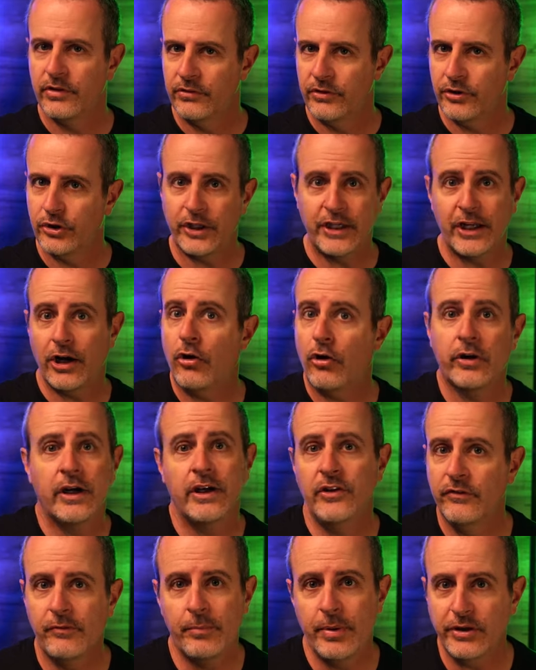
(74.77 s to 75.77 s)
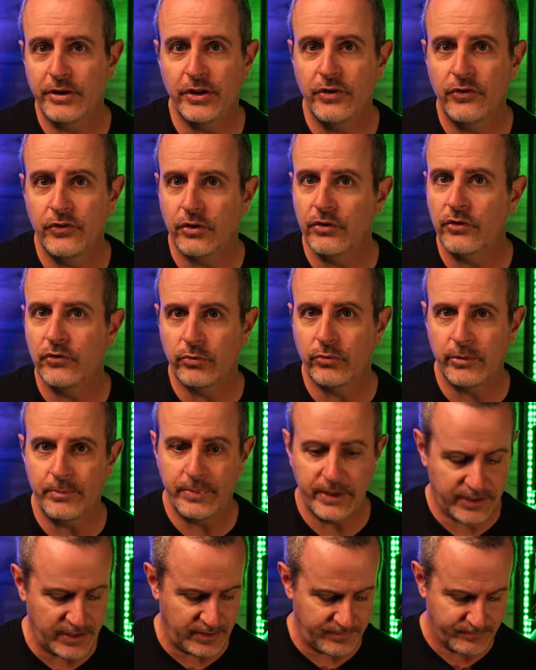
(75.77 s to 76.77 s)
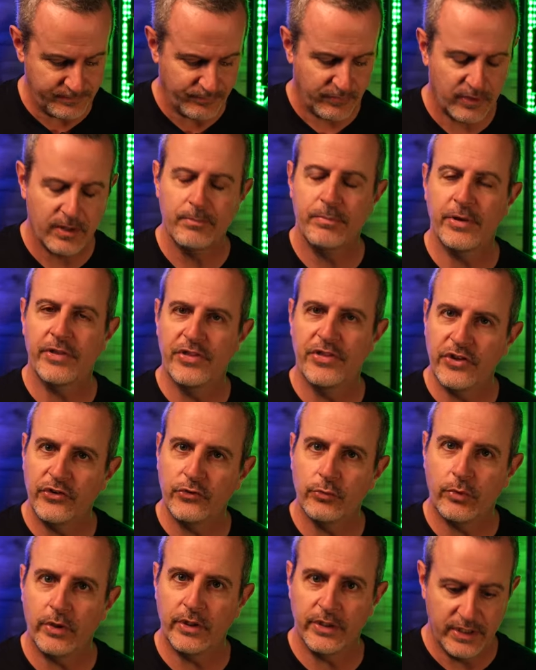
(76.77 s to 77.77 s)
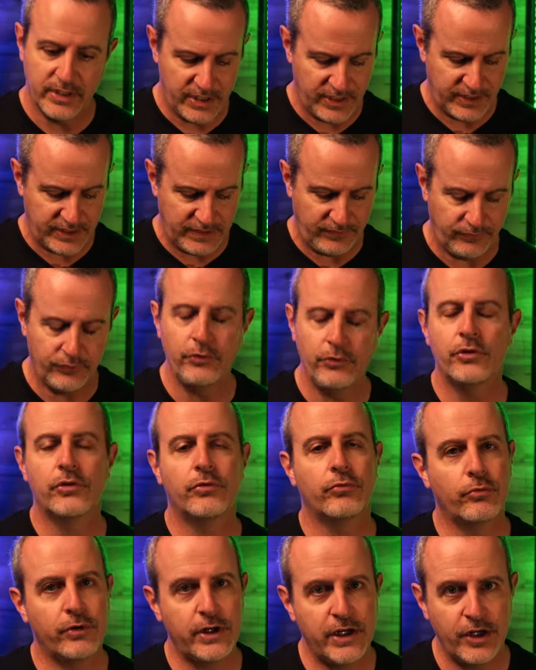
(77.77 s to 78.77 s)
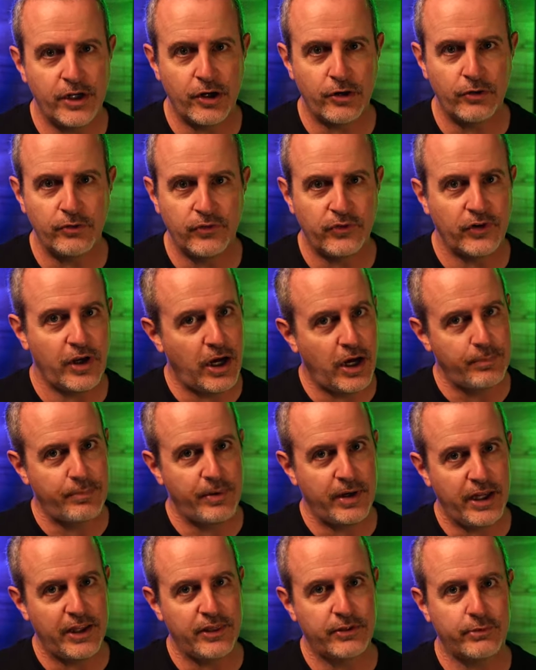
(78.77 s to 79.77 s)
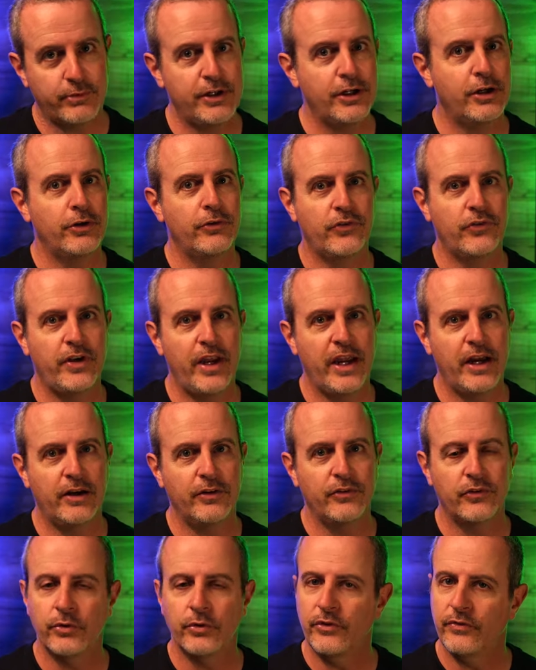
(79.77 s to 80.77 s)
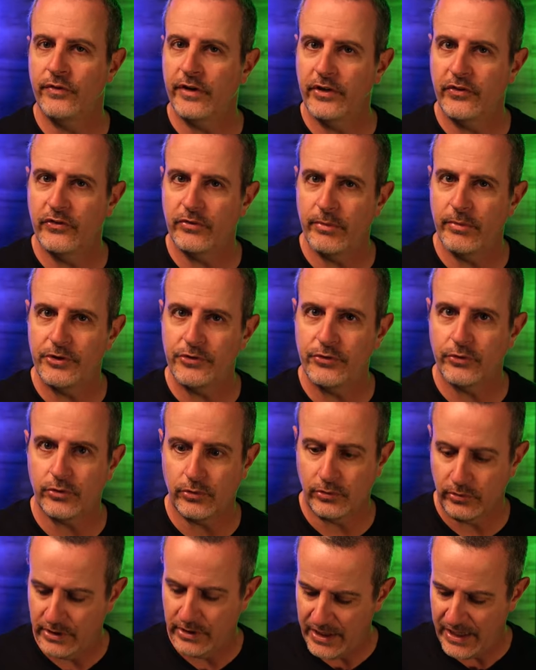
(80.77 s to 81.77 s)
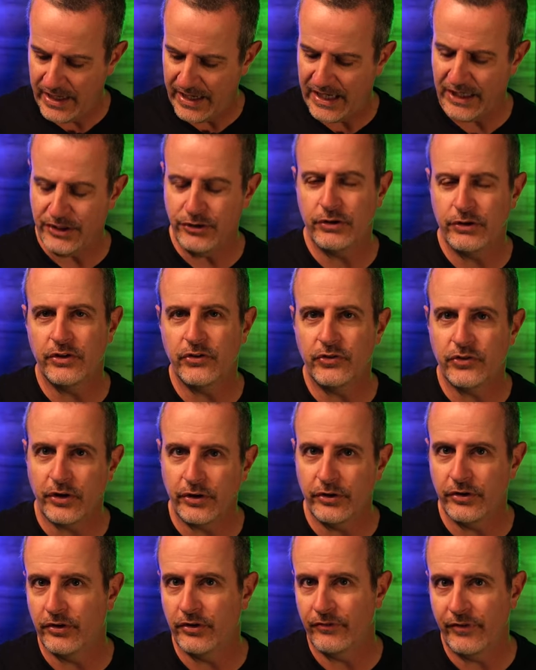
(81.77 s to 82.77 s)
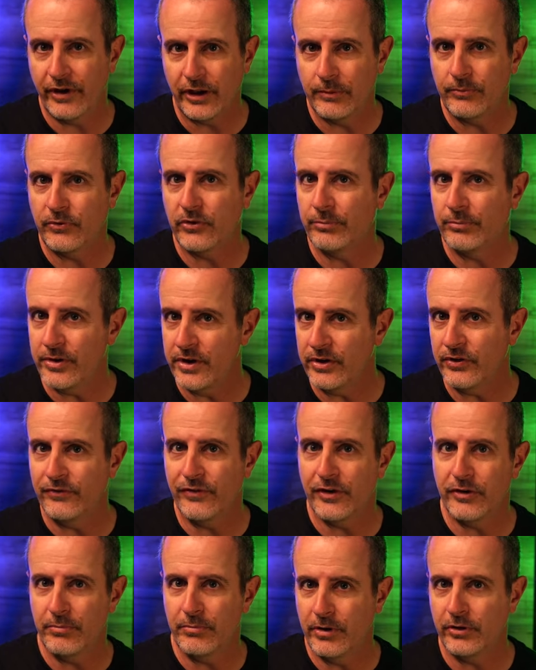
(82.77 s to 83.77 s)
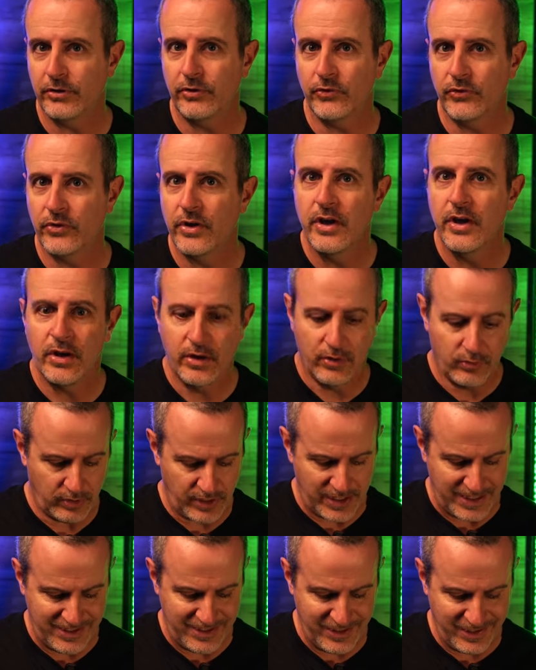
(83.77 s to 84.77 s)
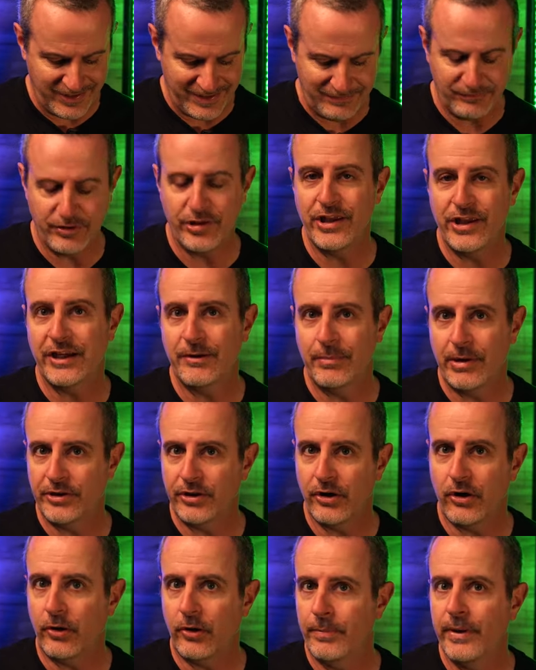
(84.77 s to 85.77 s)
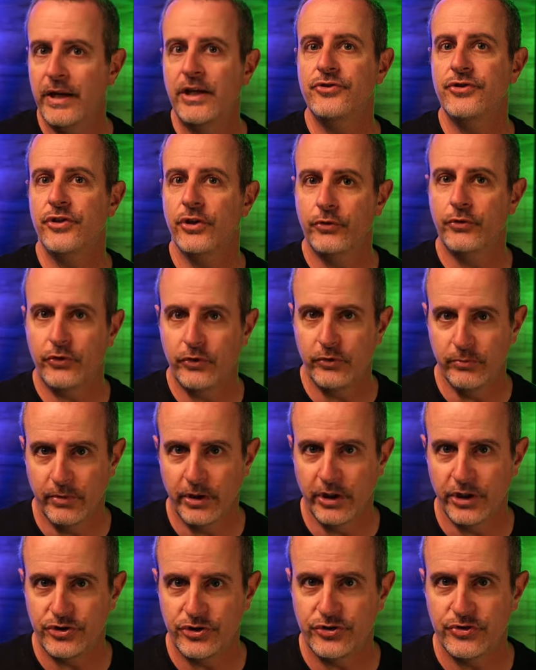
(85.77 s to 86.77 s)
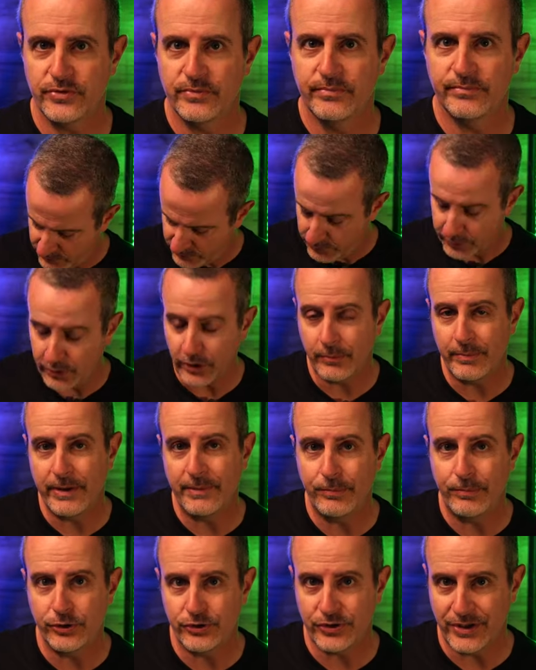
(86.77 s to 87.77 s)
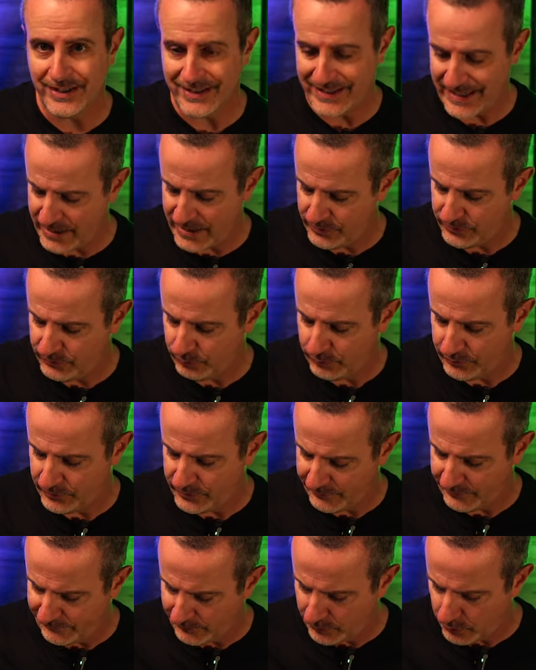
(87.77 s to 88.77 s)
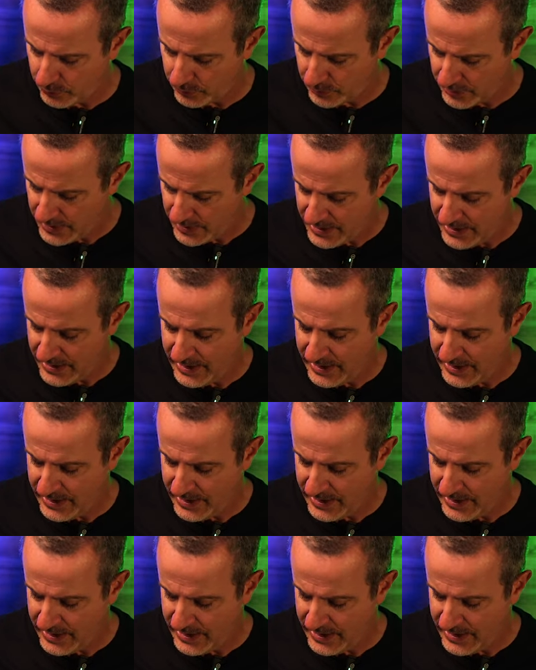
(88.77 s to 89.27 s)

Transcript: You're gonna get all kinds of opinions on sweep picking, but this one gives you three notes up and three notes down, so it's very symmetrical, and you can start to develop some of these fundamentals and not have to think about the arpeggio too much. So we're gonna be pushing down towards the floor,